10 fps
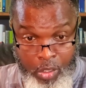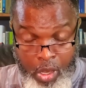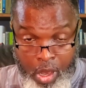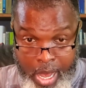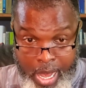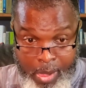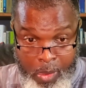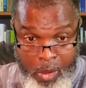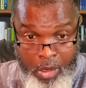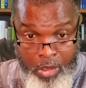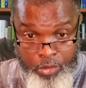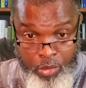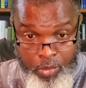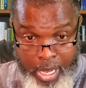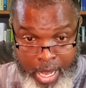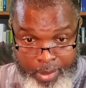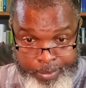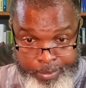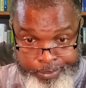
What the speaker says: All right? So now,